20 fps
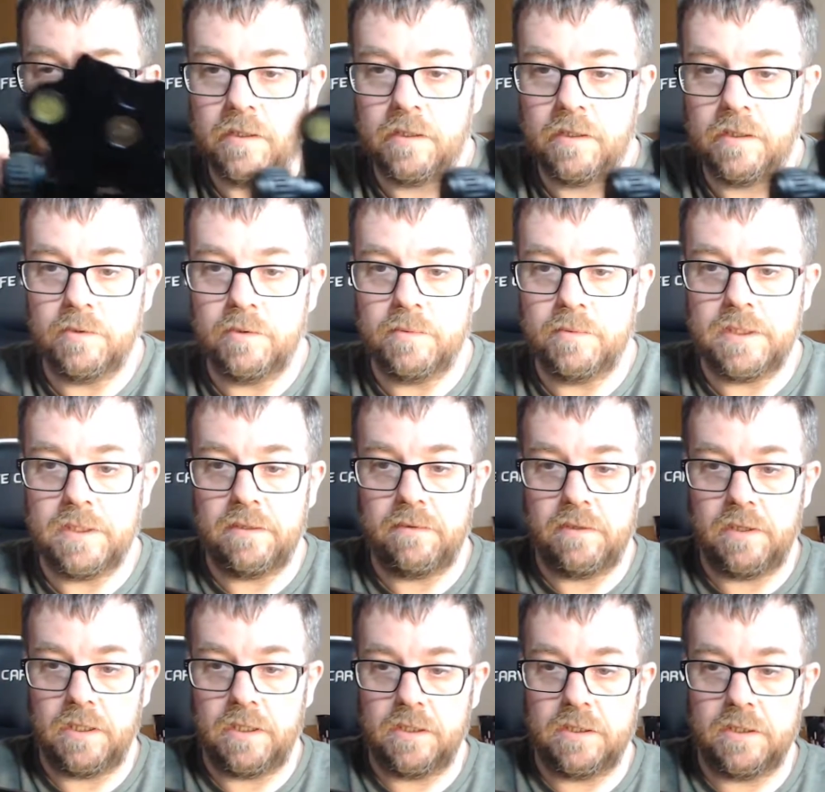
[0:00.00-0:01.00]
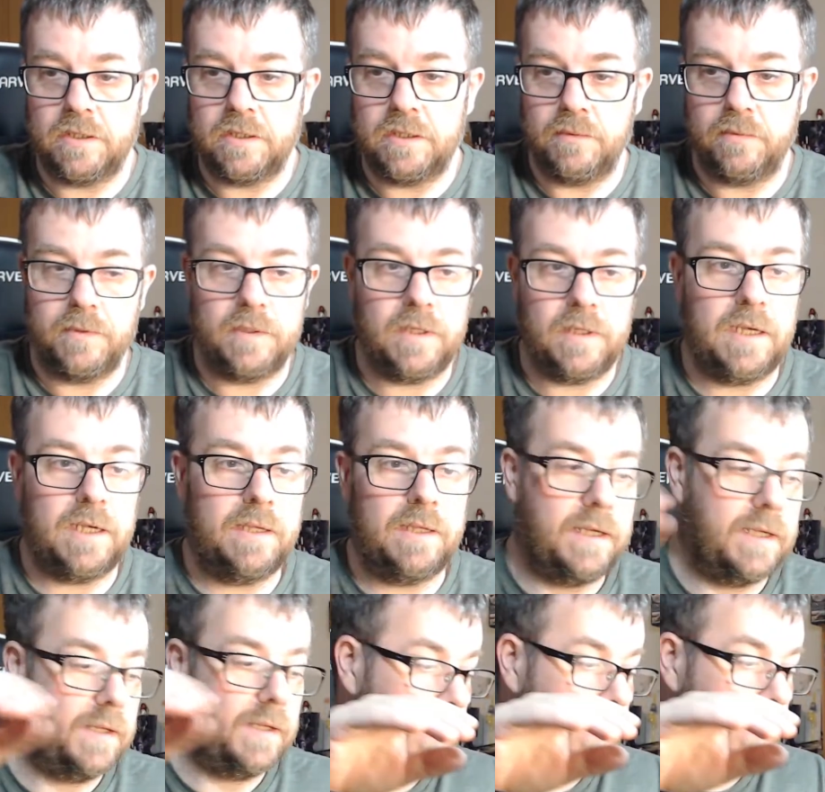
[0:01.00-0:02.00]
comes out like so, and then
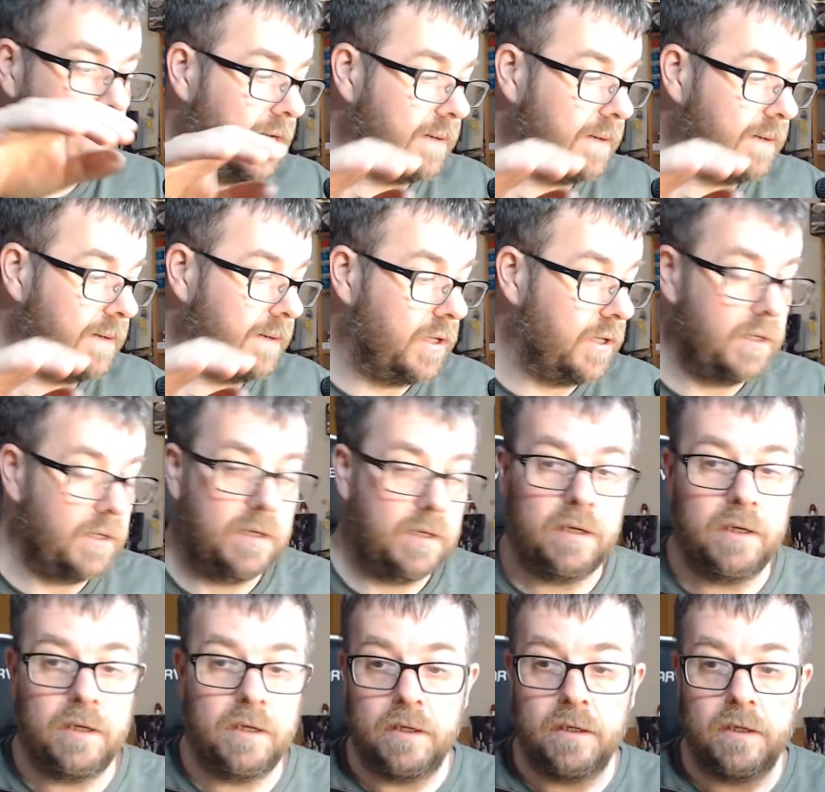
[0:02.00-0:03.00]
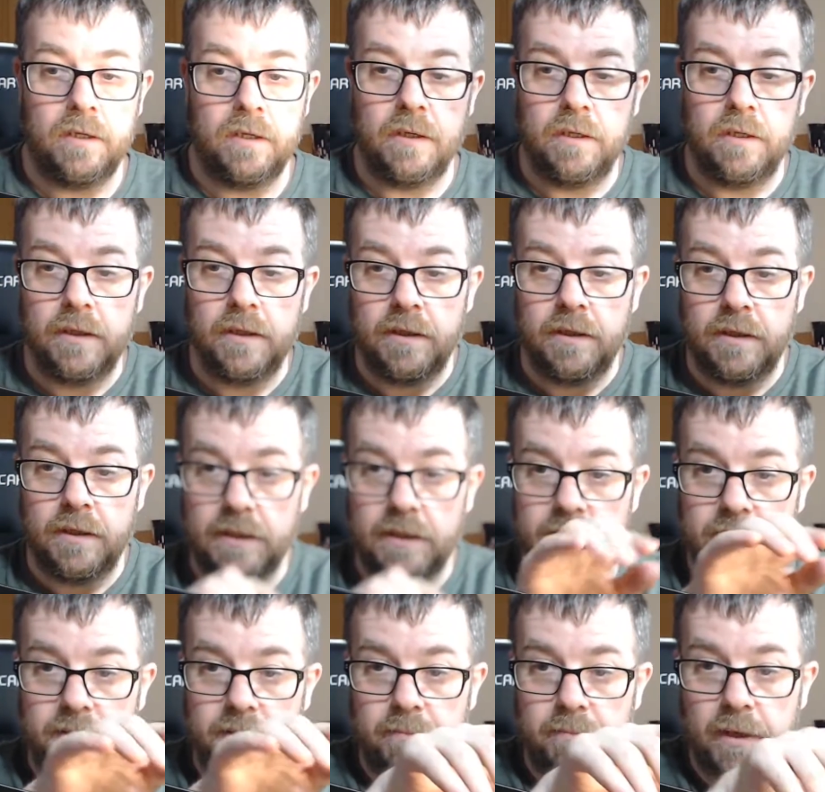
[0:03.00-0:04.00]
the camera is the
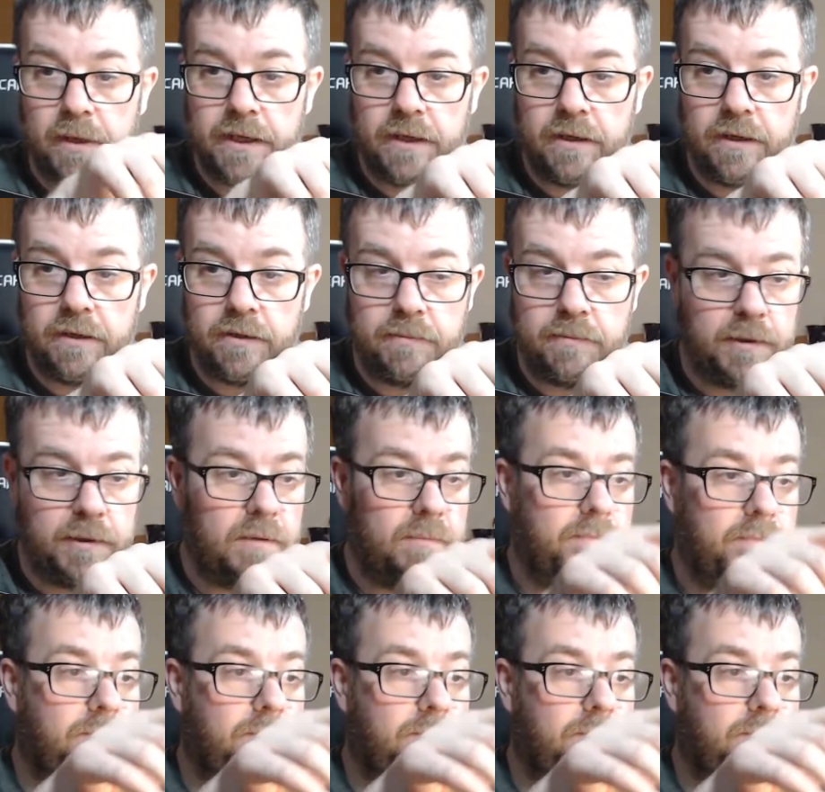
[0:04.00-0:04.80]
bracket on the bottom